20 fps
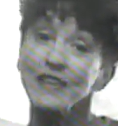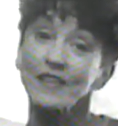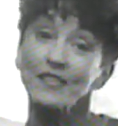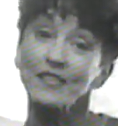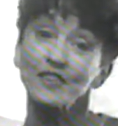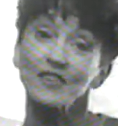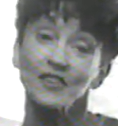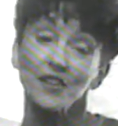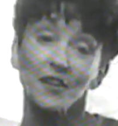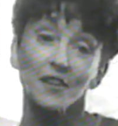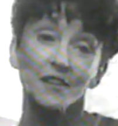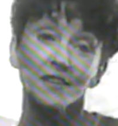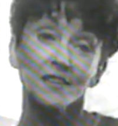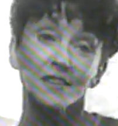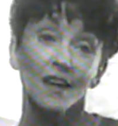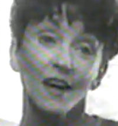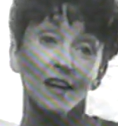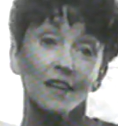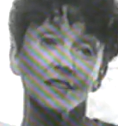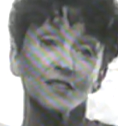at the
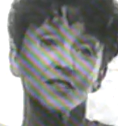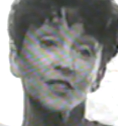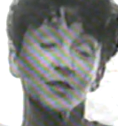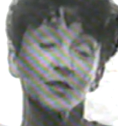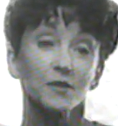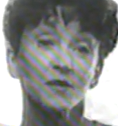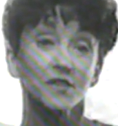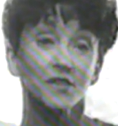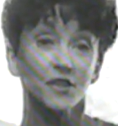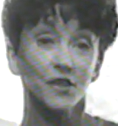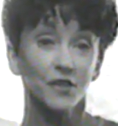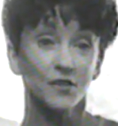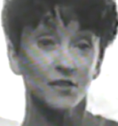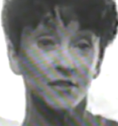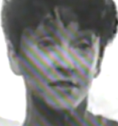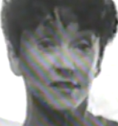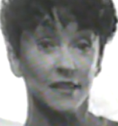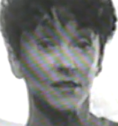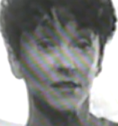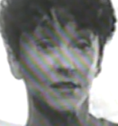Gerontology
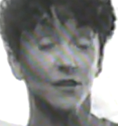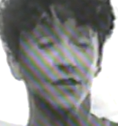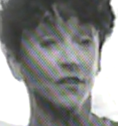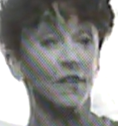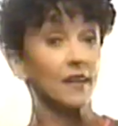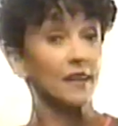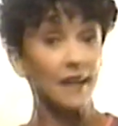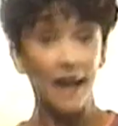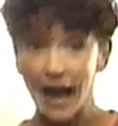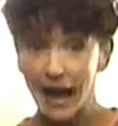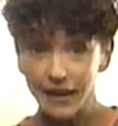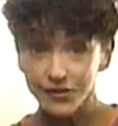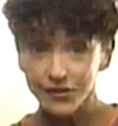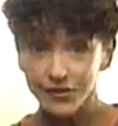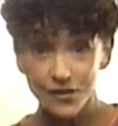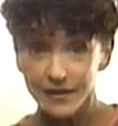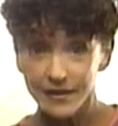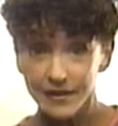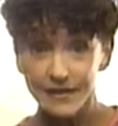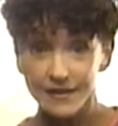the
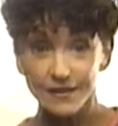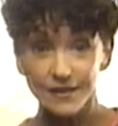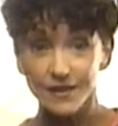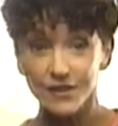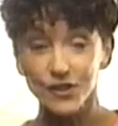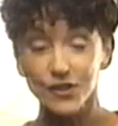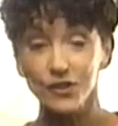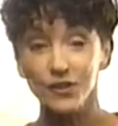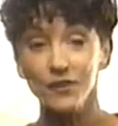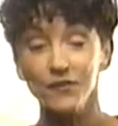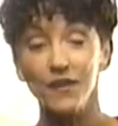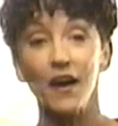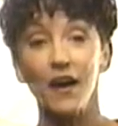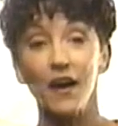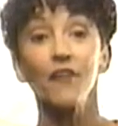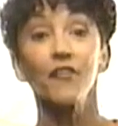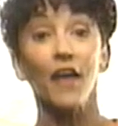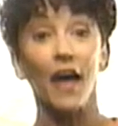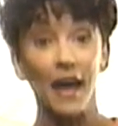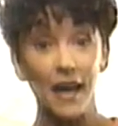National Institute of
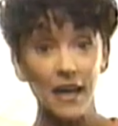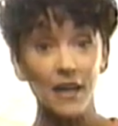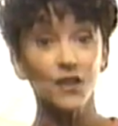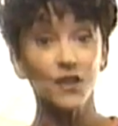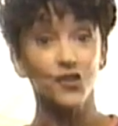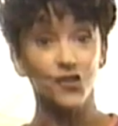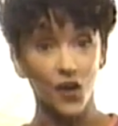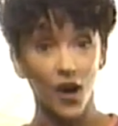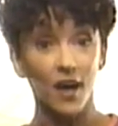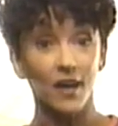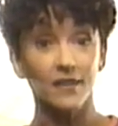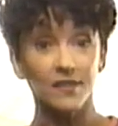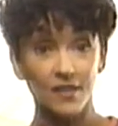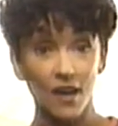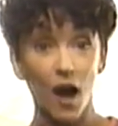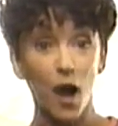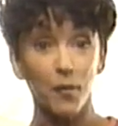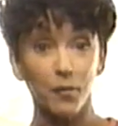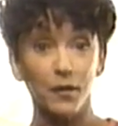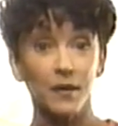Health and Johns
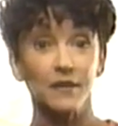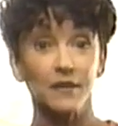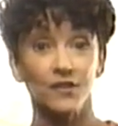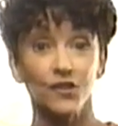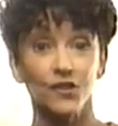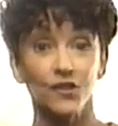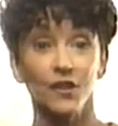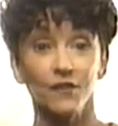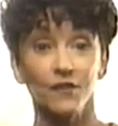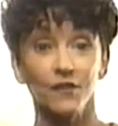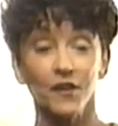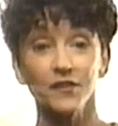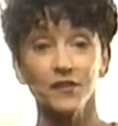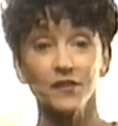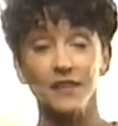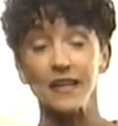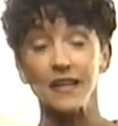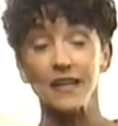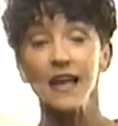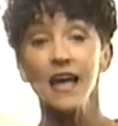Hopkins
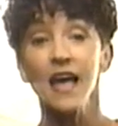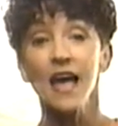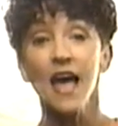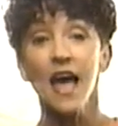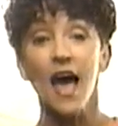University